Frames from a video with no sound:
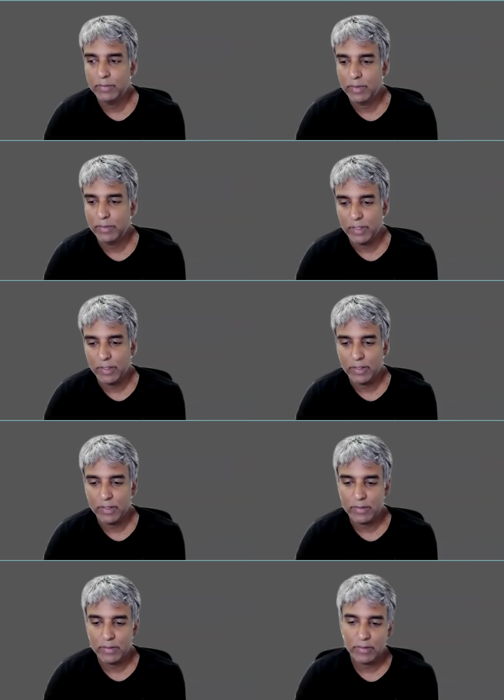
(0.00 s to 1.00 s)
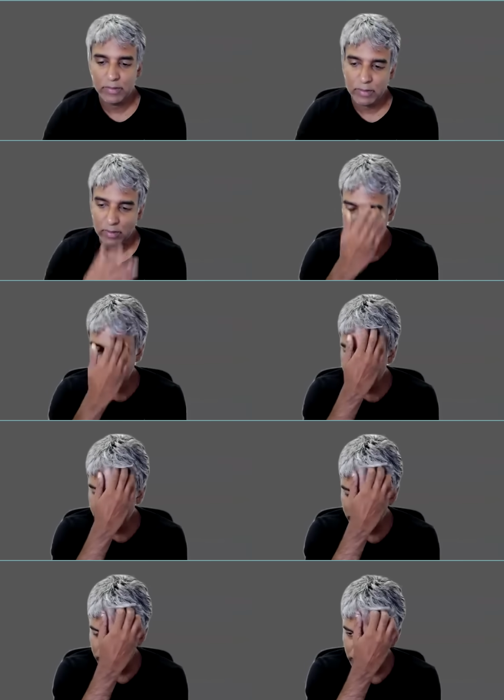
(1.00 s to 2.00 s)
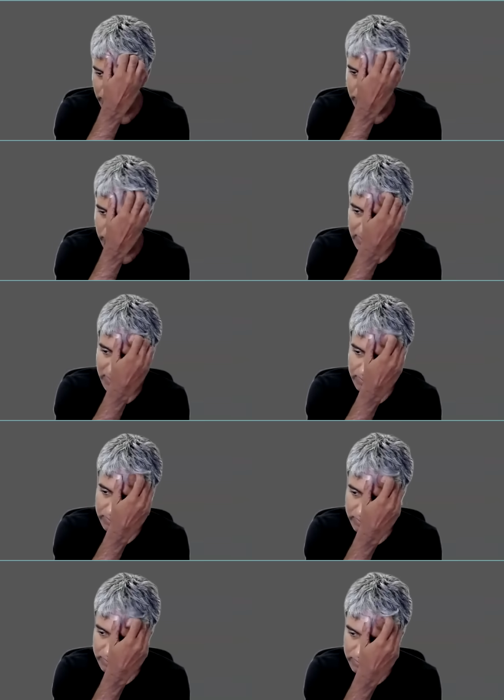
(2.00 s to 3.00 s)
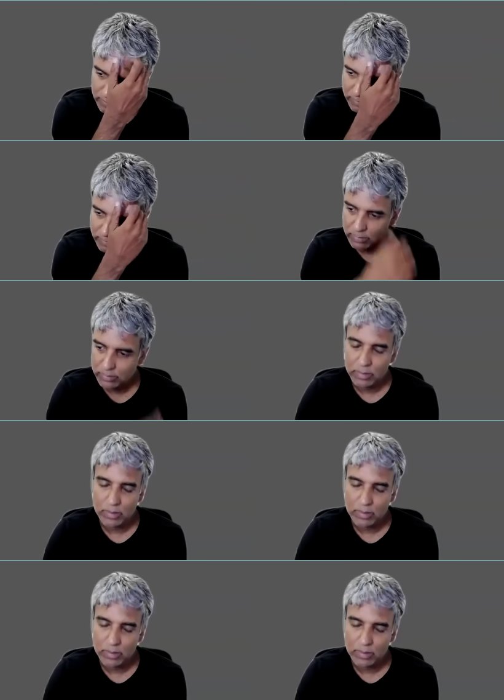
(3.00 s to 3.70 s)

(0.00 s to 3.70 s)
Americans if they want to go back into this